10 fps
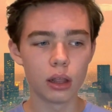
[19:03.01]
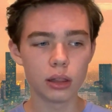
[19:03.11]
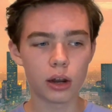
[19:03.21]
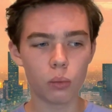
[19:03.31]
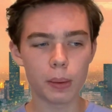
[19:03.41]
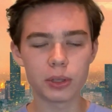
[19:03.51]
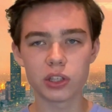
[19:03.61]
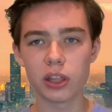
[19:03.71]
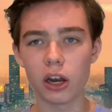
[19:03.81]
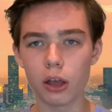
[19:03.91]
A lot of weapons
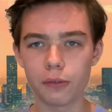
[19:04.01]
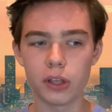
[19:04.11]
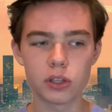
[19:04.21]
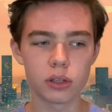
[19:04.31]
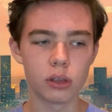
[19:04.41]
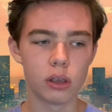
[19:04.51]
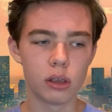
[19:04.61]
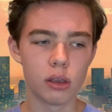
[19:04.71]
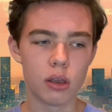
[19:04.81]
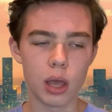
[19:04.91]
in that offense.
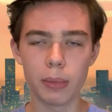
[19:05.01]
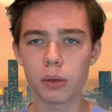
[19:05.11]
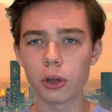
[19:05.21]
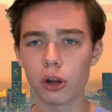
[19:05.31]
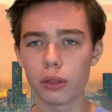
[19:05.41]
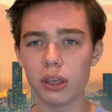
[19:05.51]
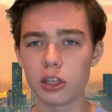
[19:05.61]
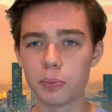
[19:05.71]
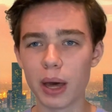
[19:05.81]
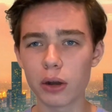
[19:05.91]
And Mike McCarthy
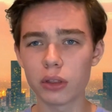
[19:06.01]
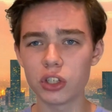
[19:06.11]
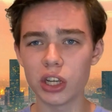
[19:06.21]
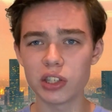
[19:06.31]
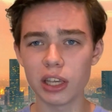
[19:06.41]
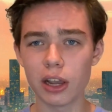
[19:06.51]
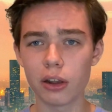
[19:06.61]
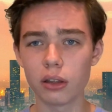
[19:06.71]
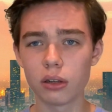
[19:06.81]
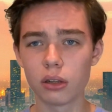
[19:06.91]
is better than Jason
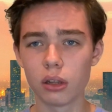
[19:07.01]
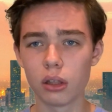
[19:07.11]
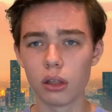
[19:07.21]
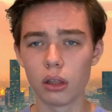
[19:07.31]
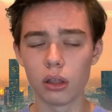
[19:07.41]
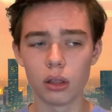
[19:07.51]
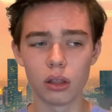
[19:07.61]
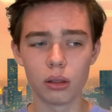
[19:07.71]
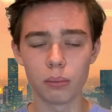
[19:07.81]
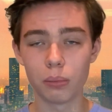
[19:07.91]
Garrett.
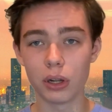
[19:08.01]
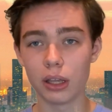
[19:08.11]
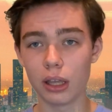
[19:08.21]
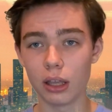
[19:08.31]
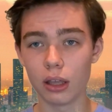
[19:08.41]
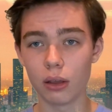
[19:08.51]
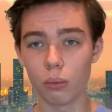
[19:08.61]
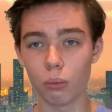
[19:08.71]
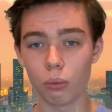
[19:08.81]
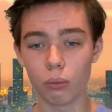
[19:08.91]
But
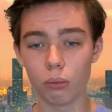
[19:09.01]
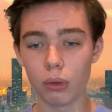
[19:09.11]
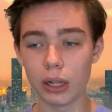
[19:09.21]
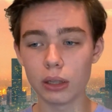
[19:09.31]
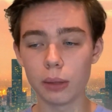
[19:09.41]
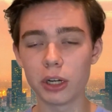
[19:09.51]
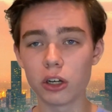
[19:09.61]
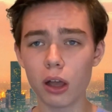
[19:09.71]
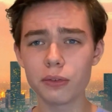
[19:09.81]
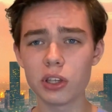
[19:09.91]
in a limited
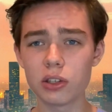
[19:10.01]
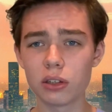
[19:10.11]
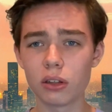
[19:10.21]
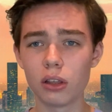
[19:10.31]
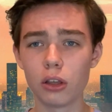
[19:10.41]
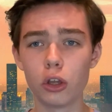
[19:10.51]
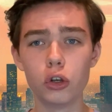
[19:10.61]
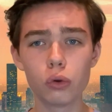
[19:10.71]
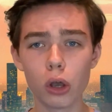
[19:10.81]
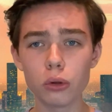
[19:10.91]
offseason,
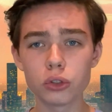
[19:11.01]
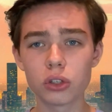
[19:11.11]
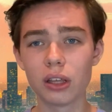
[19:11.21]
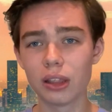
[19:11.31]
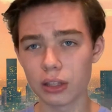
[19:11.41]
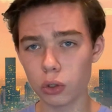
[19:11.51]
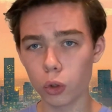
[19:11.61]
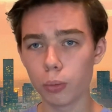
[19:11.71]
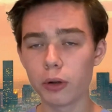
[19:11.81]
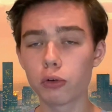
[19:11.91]
new coach, that's a
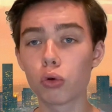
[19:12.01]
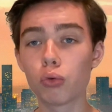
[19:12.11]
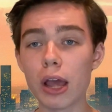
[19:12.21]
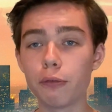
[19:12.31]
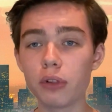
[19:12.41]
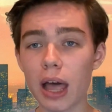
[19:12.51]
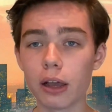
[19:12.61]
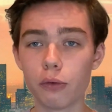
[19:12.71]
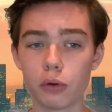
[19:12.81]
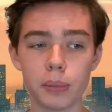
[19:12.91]
little bit of a red
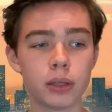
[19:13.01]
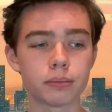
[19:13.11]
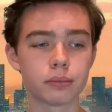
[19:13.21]
flag for me.